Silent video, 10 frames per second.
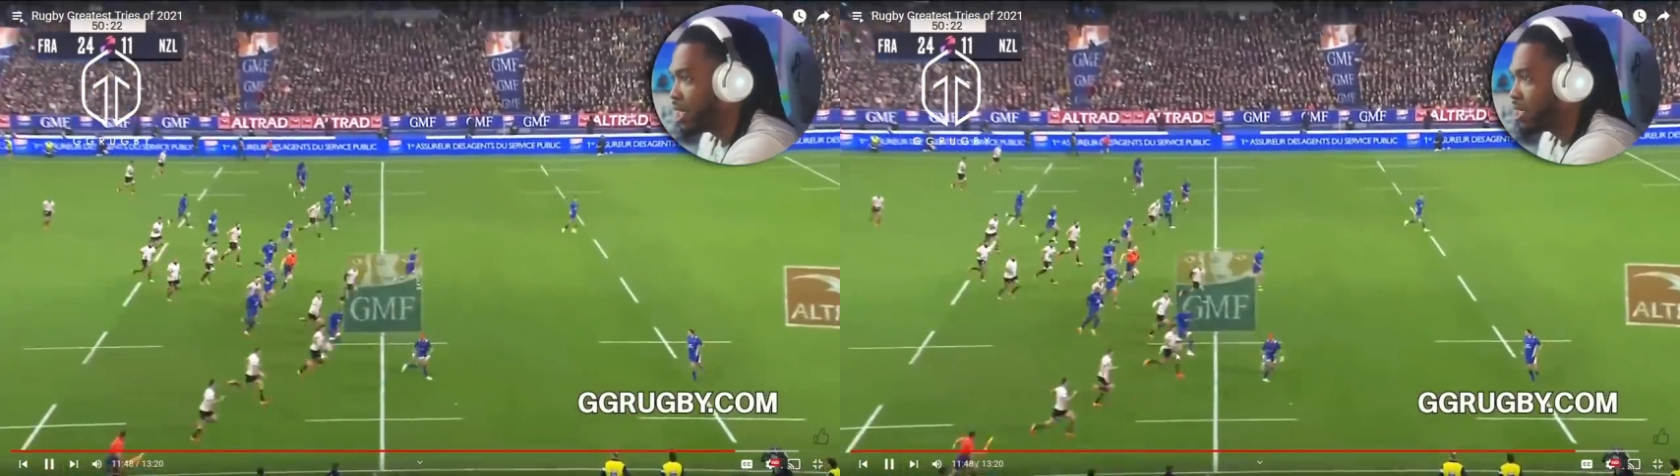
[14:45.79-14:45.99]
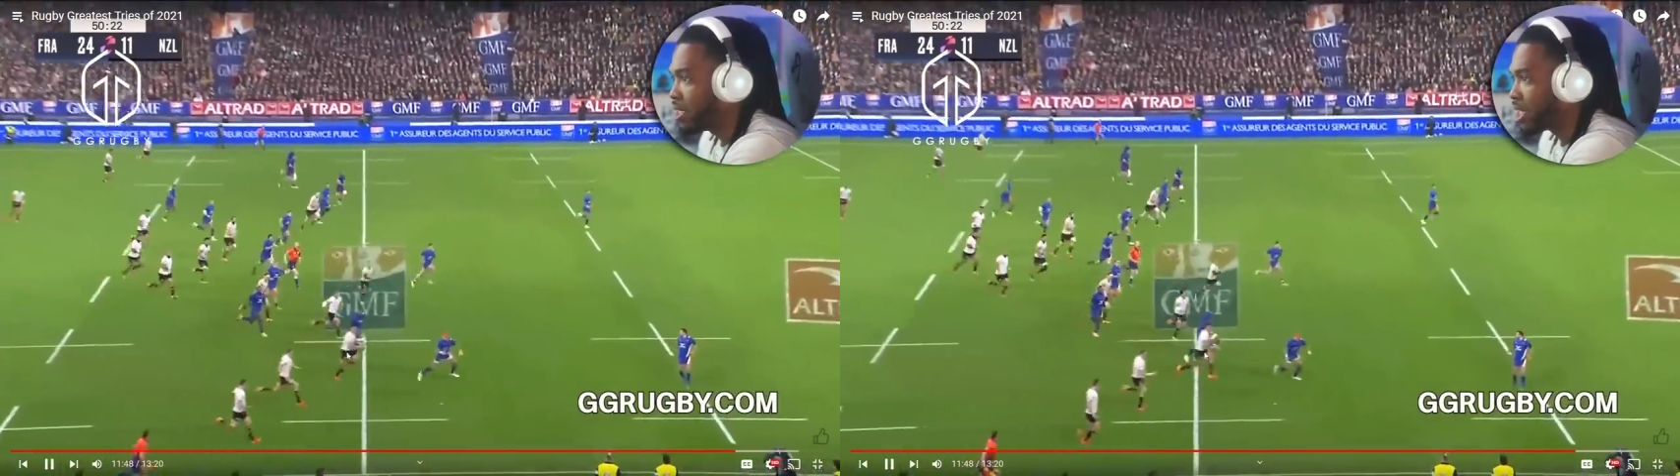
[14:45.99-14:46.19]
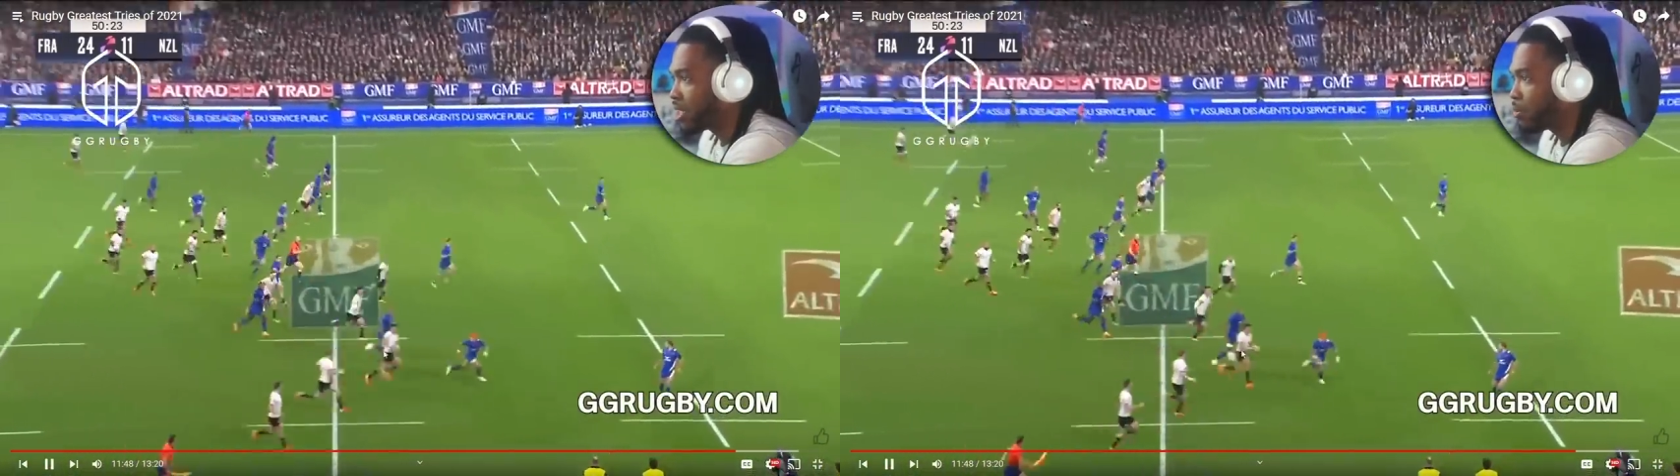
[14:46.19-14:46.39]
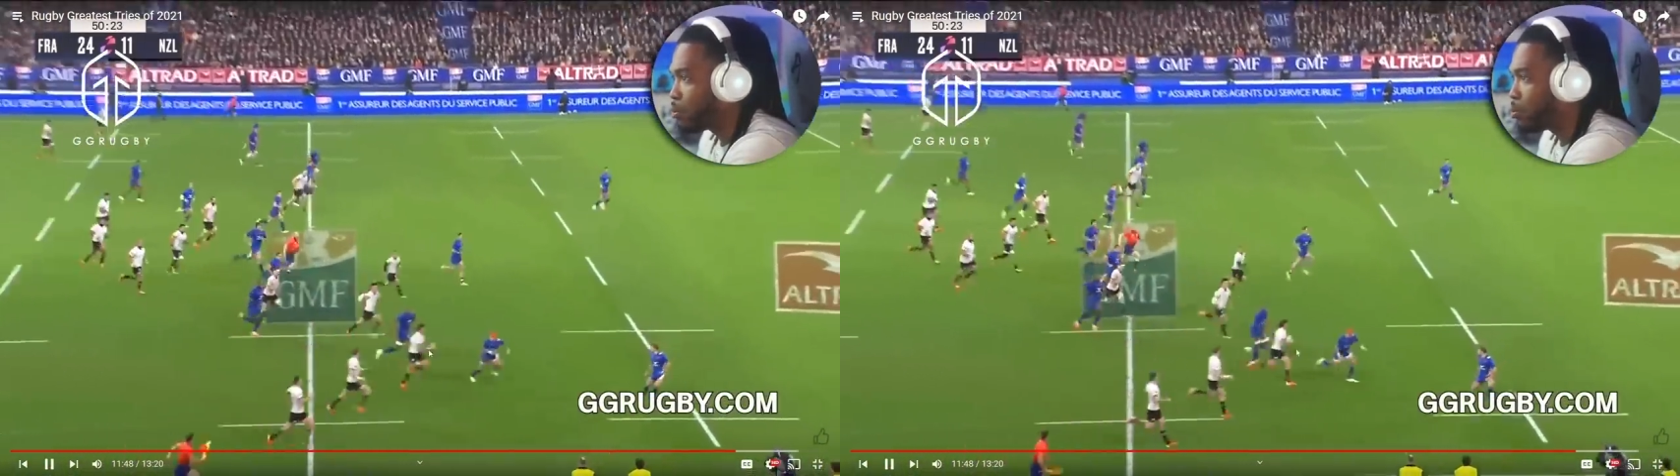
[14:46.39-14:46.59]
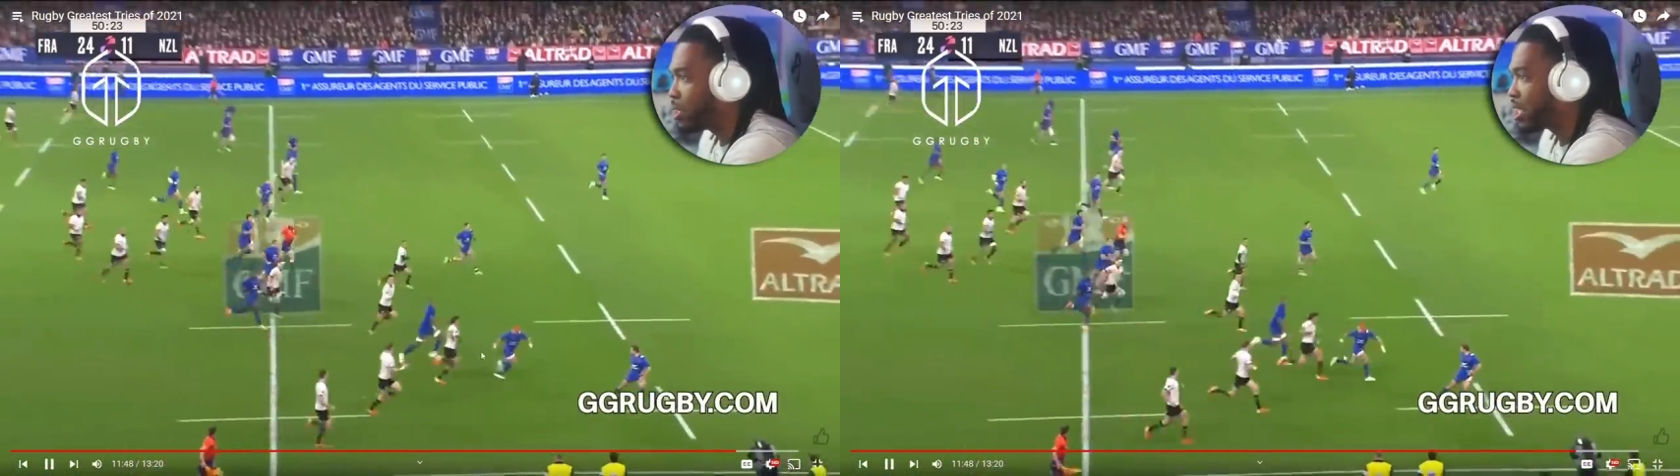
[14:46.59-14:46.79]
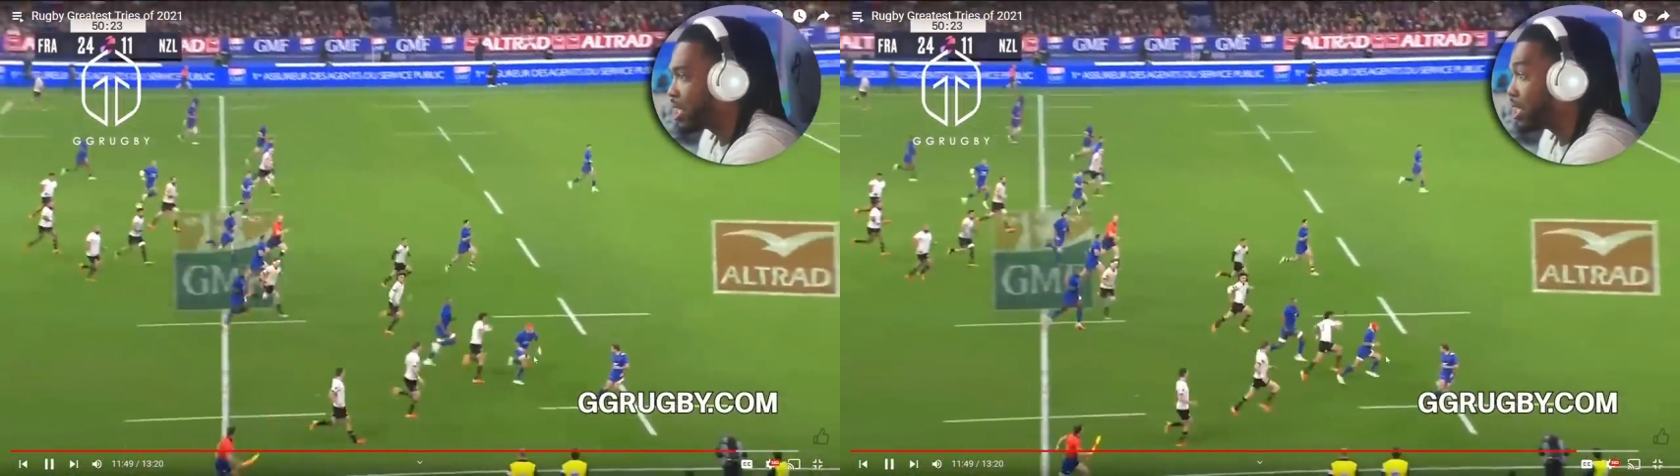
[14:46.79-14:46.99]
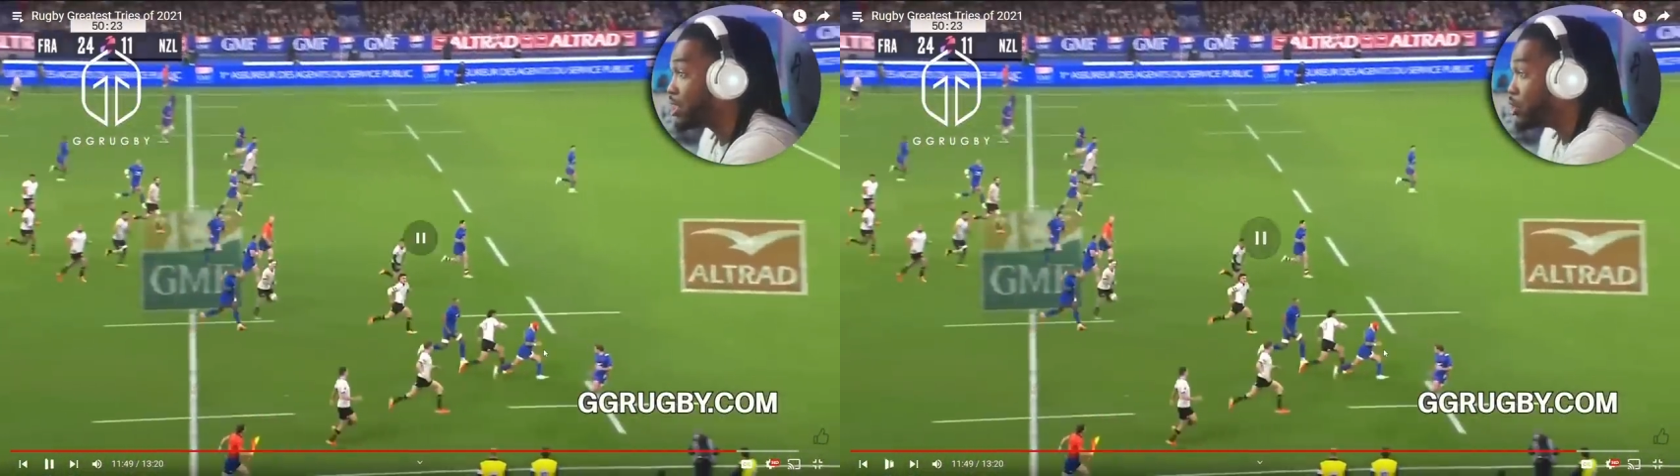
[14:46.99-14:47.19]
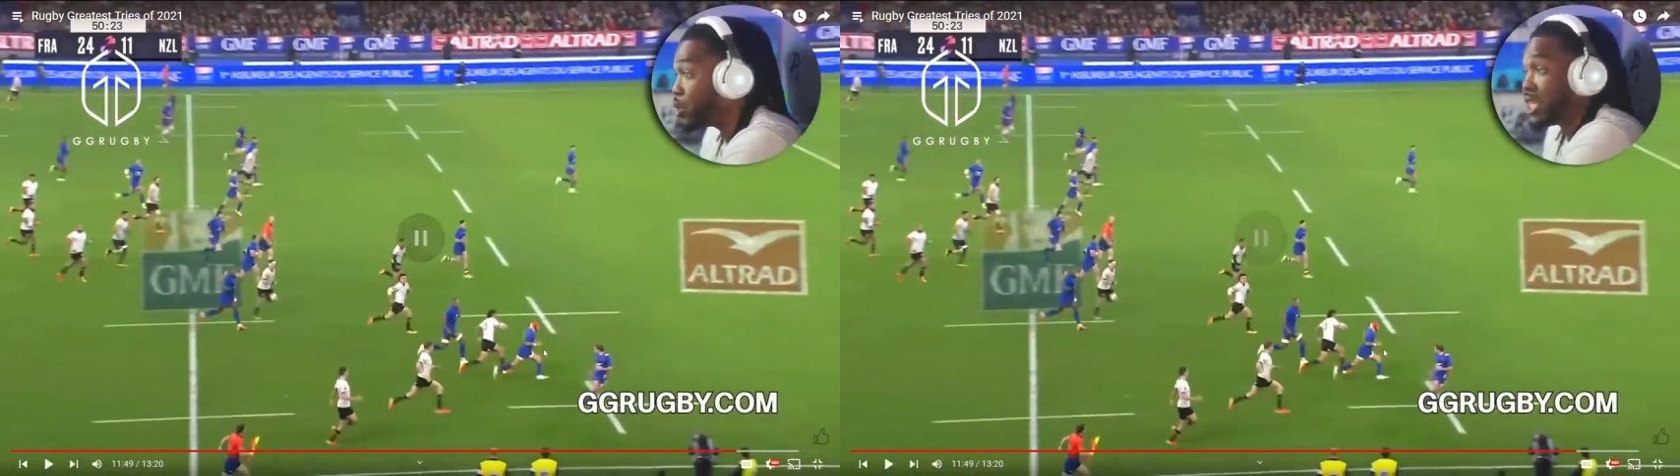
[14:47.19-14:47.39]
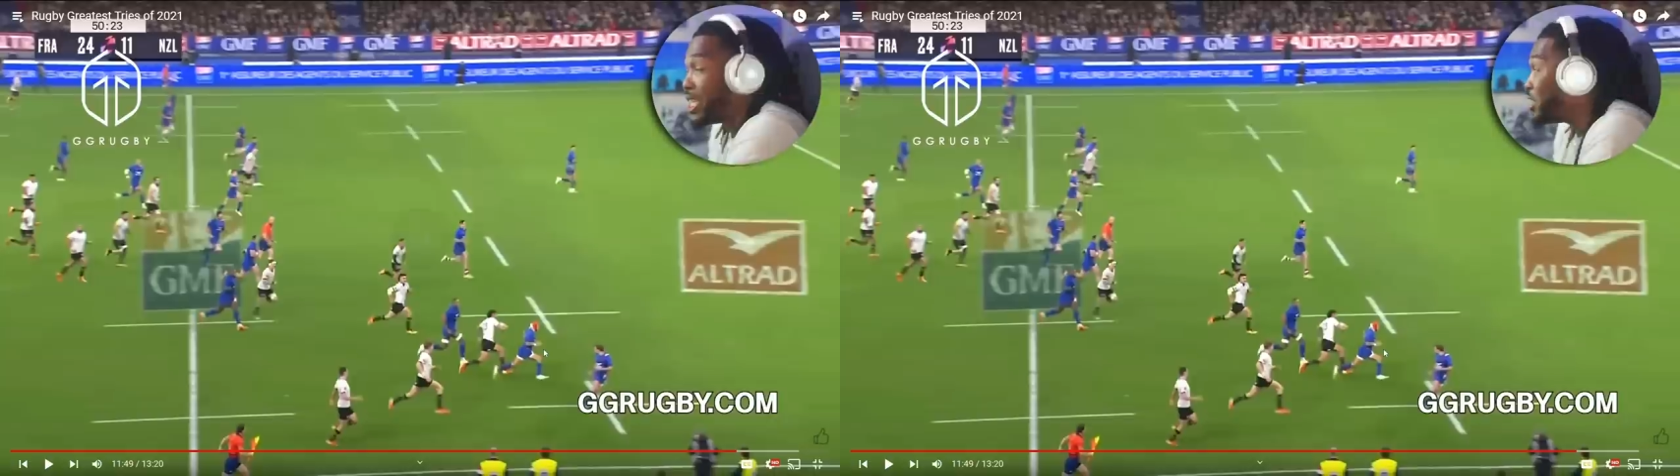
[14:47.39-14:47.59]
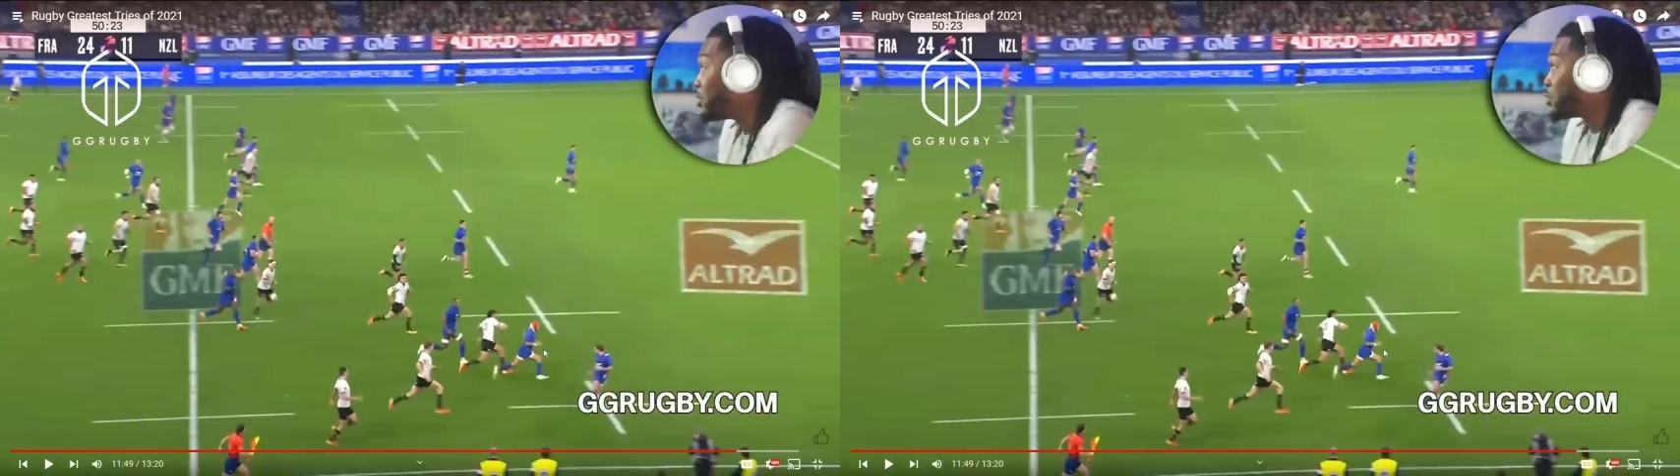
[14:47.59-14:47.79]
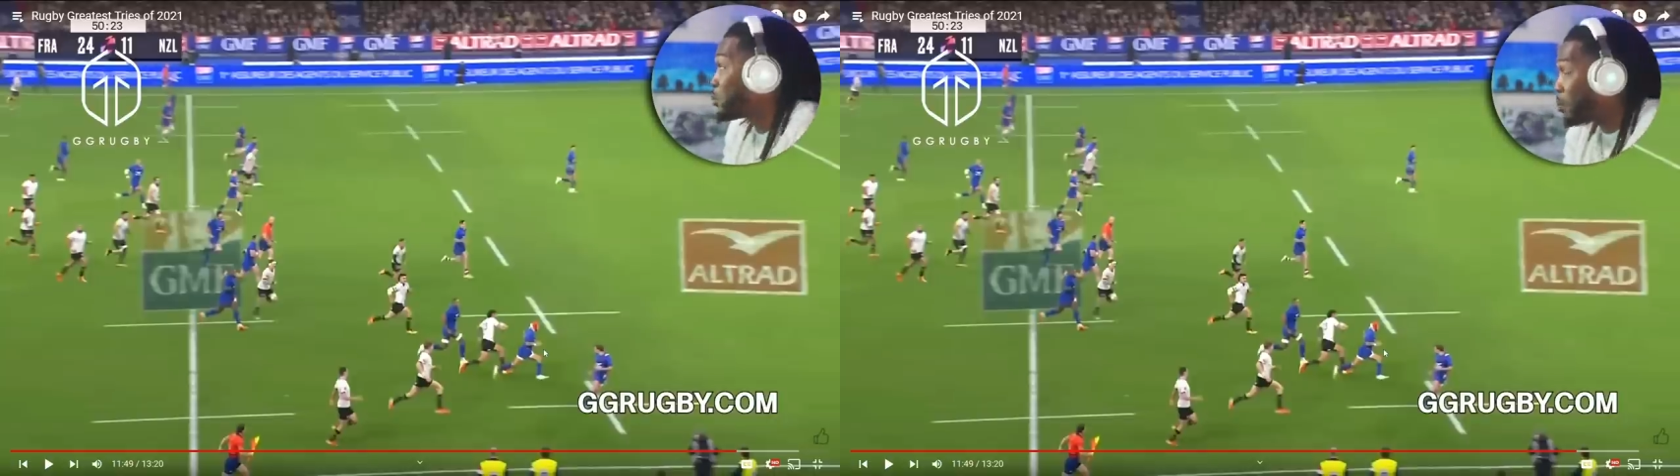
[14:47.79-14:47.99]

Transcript: It's like, because you can either